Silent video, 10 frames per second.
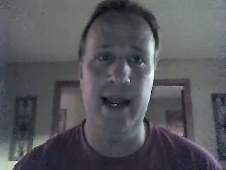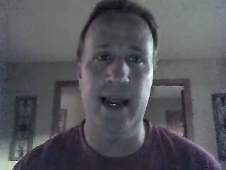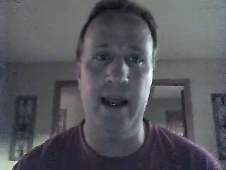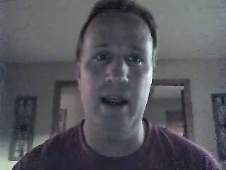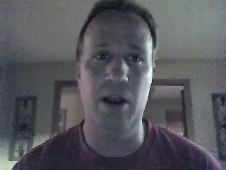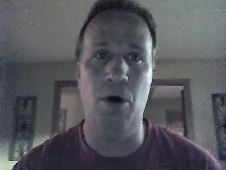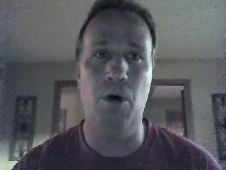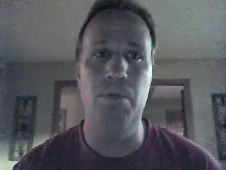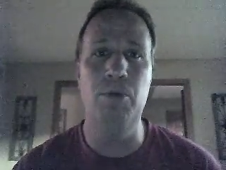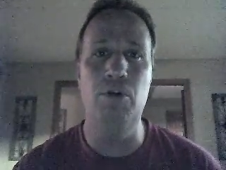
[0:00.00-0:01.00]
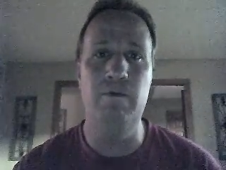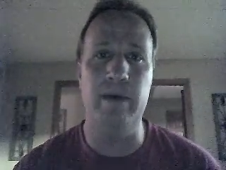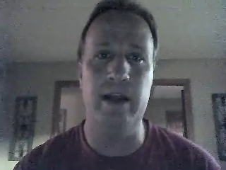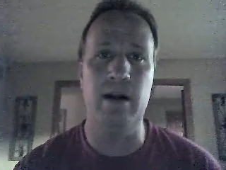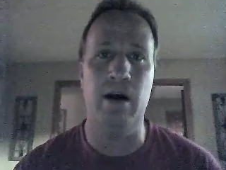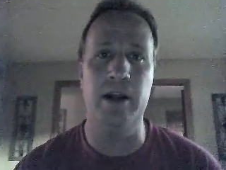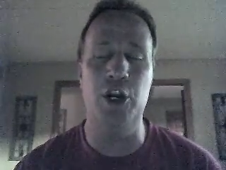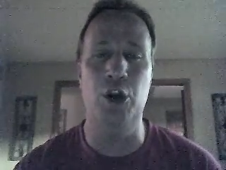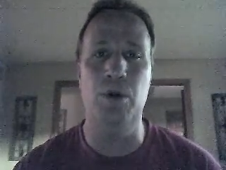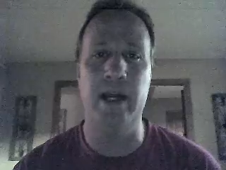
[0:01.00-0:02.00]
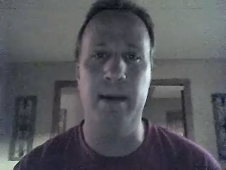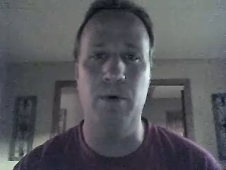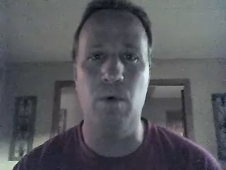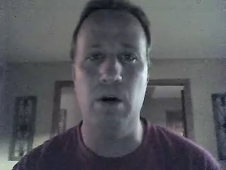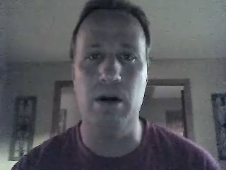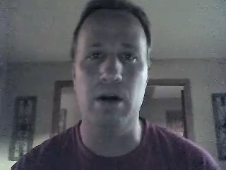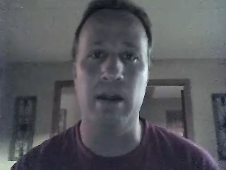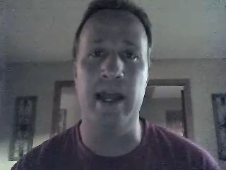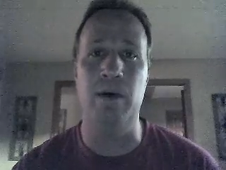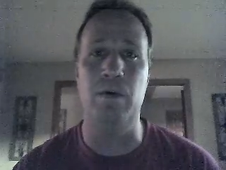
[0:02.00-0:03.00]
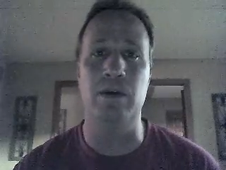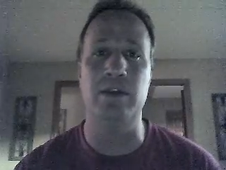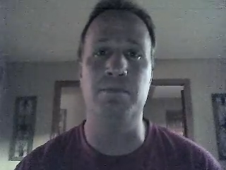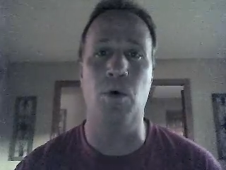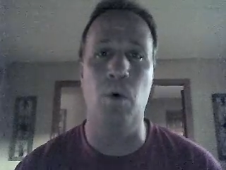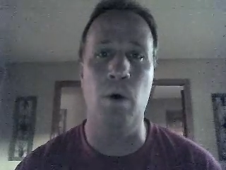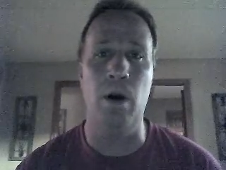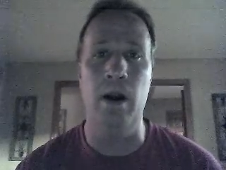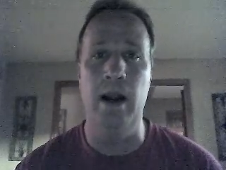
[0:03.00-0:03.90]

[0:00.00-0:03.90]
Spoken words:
a whole movement on a new type of worker that was more